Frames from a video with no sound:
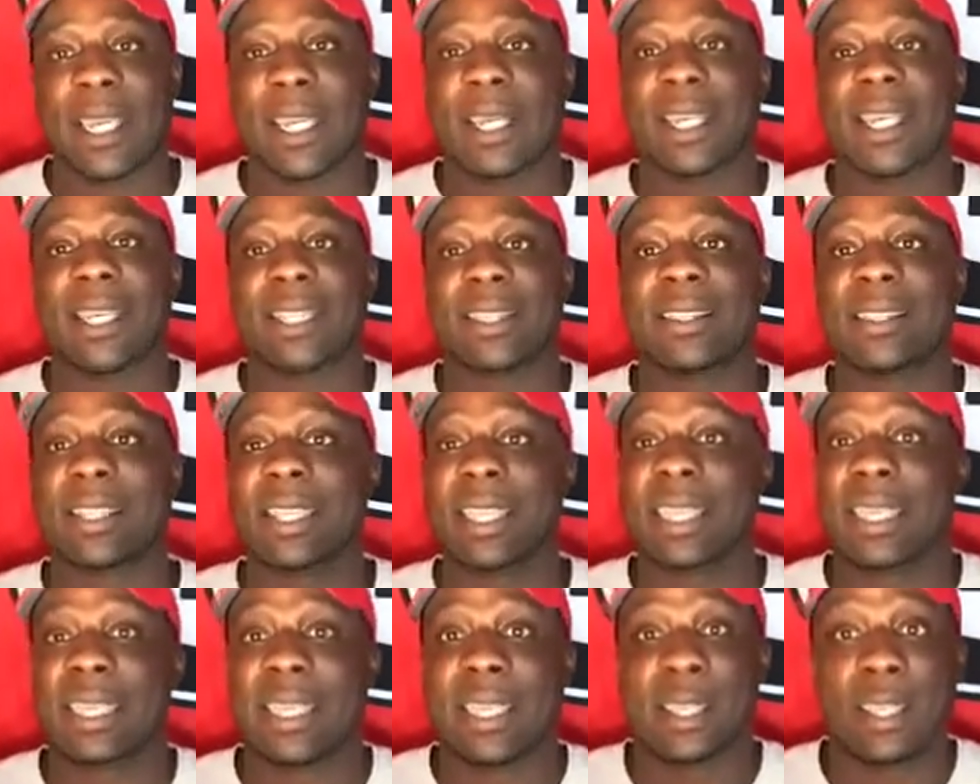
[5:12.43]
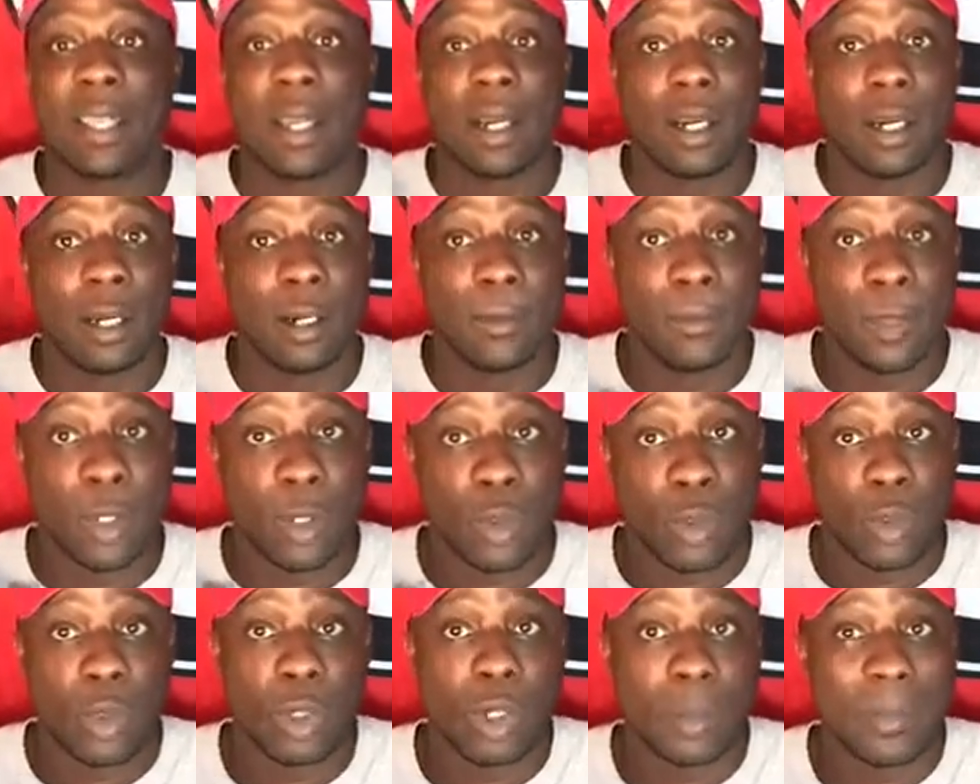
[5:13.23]
And I think the
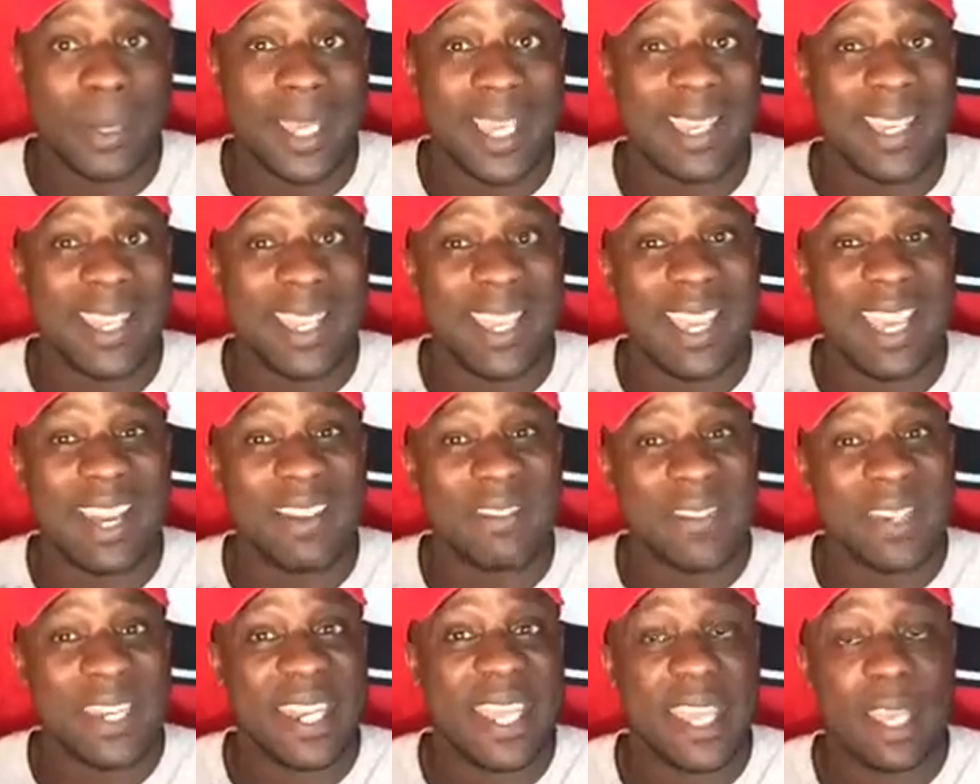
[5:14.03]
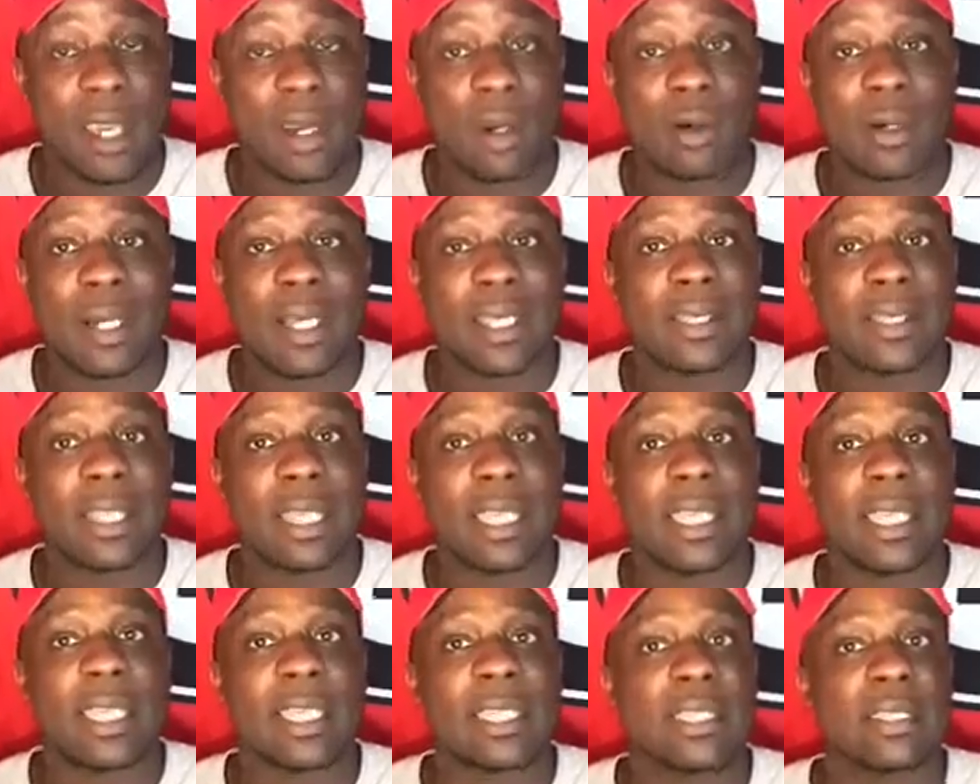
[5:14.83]
quarterback they have now, I
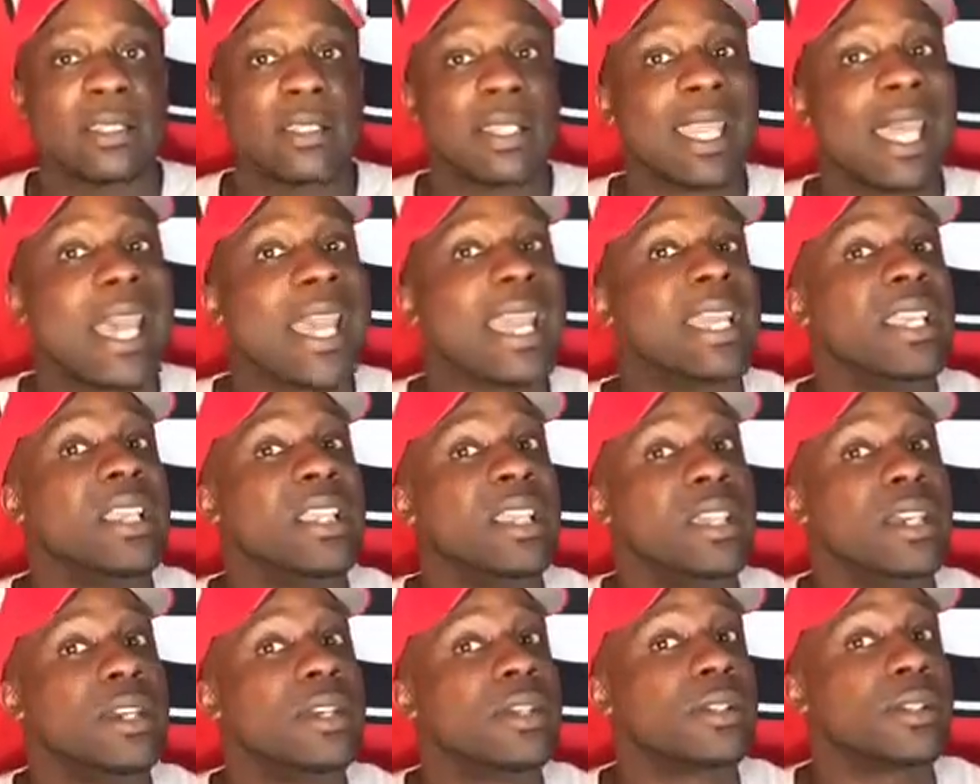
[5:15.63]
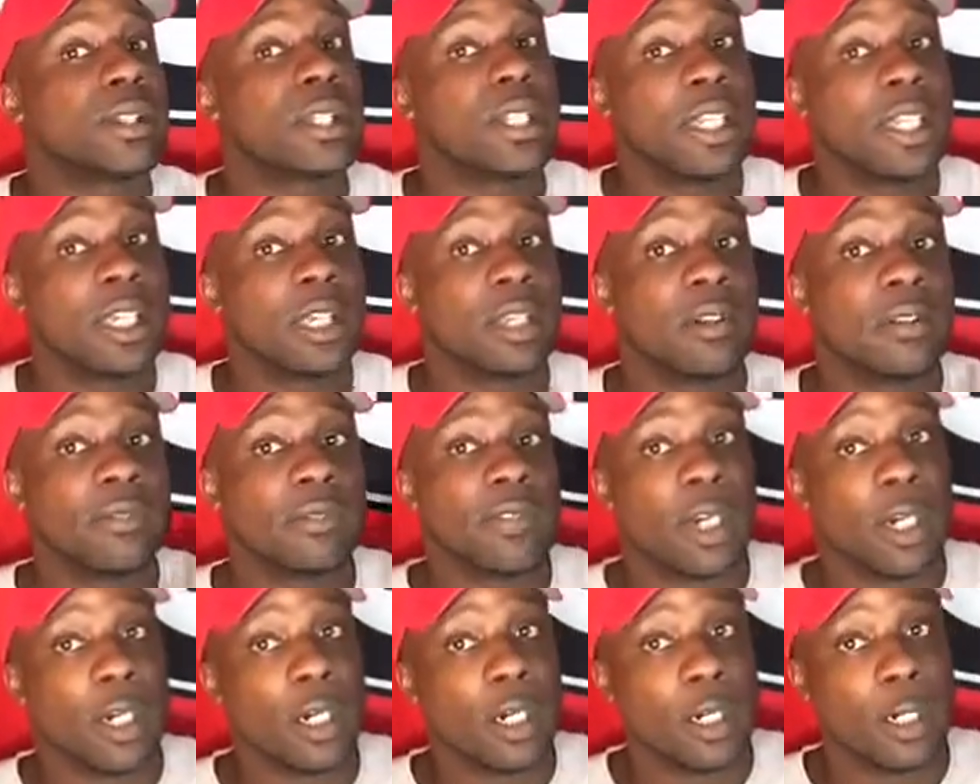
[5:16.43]
think he's light years ahead
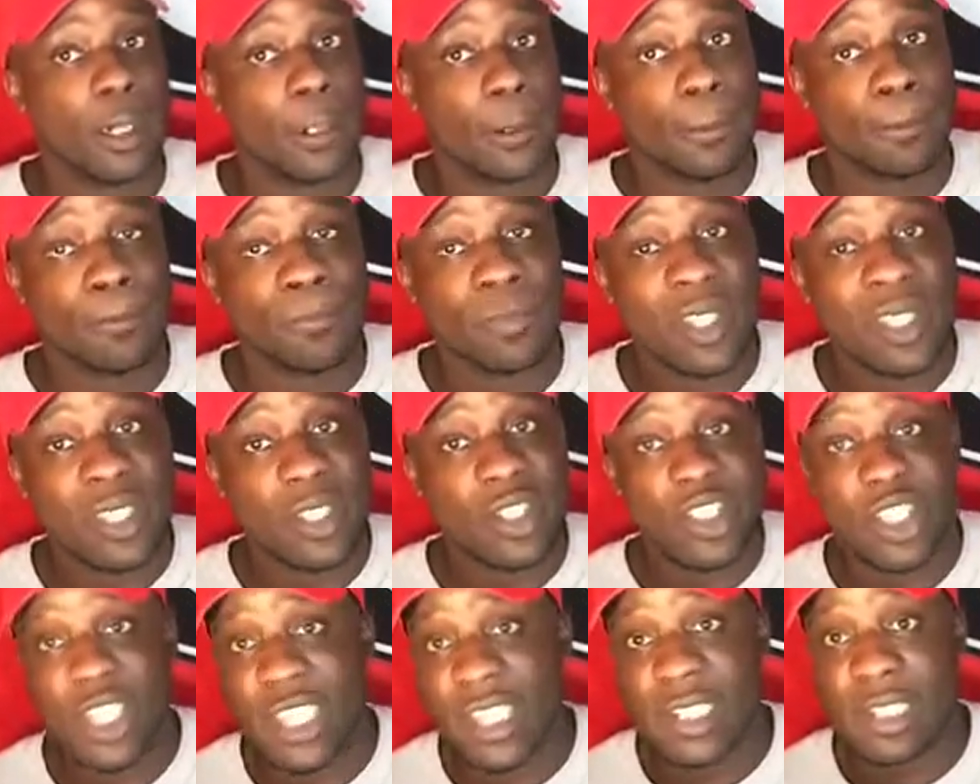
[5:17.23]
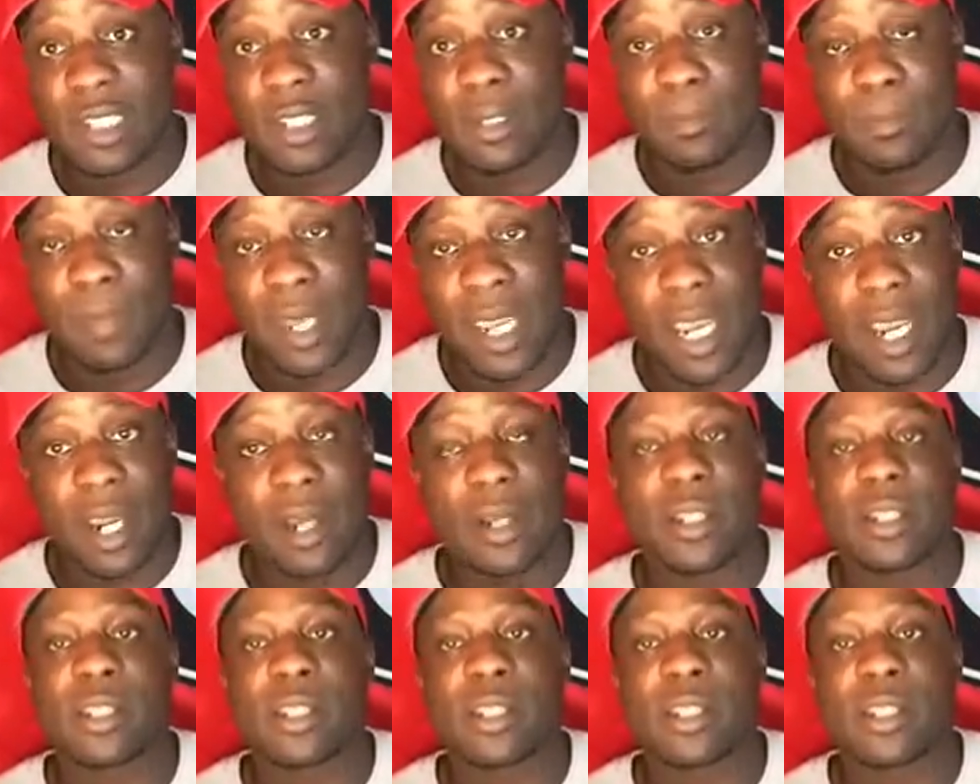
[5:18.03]
of JT Barrett.